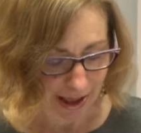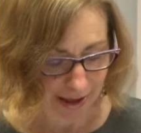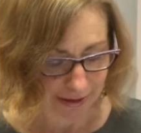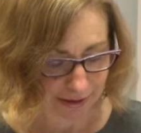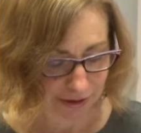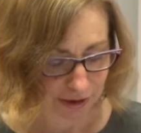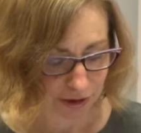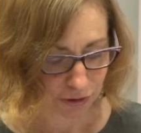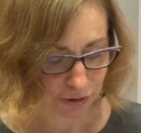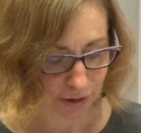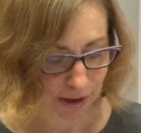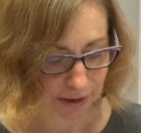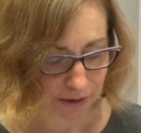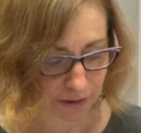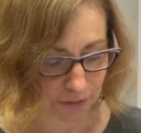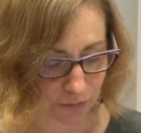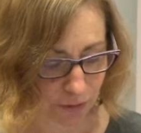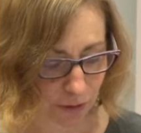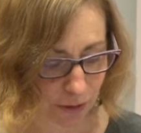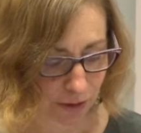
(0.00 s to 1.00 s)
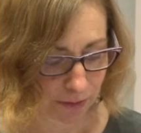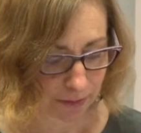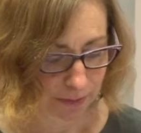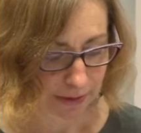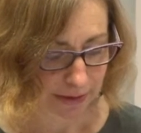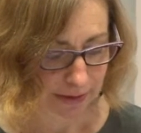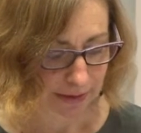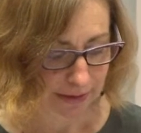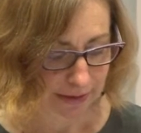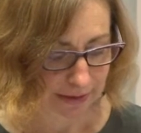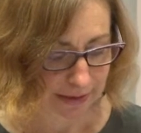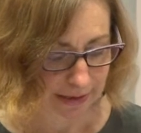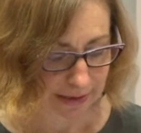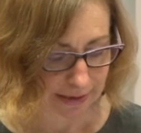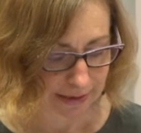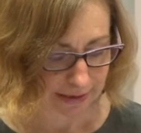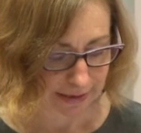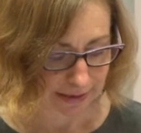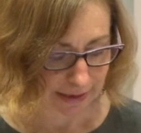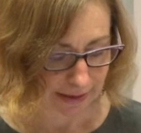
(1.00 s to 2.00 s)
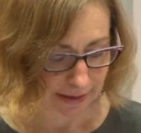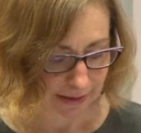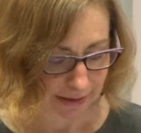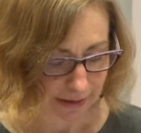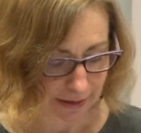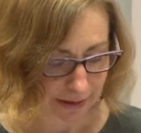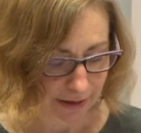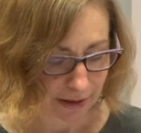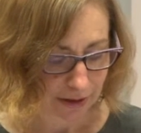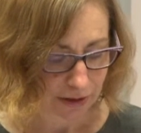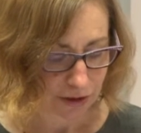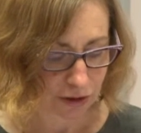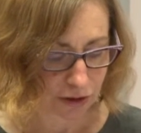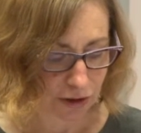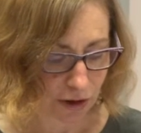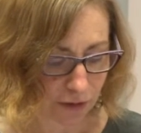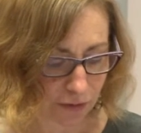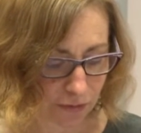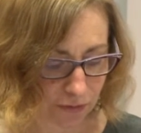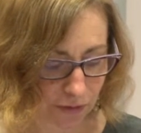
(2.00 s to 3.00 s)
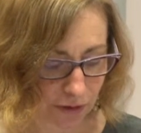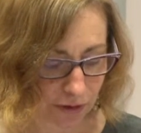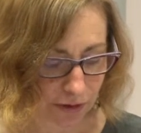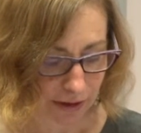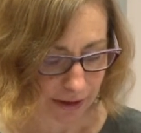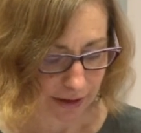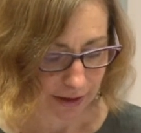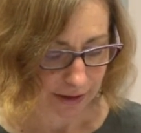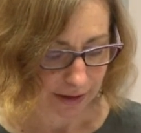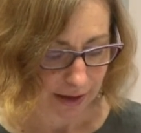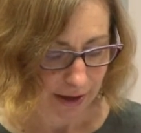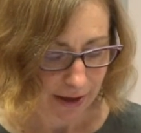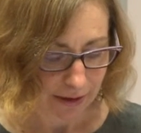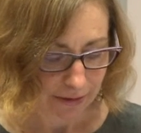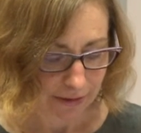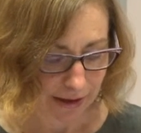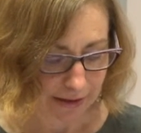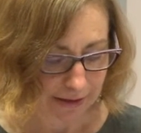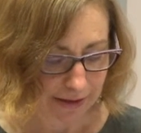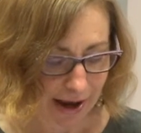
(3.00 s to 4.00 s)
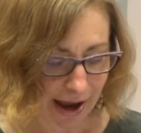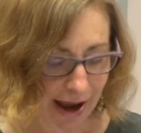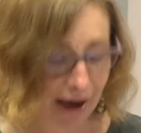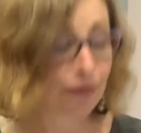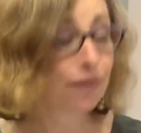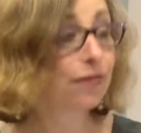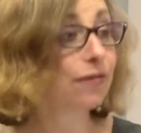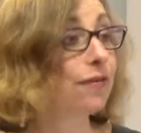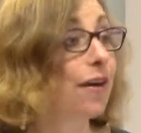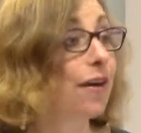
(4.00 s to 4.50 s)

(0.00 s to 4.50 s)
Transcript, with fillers: and it's transformed DC so fully that now,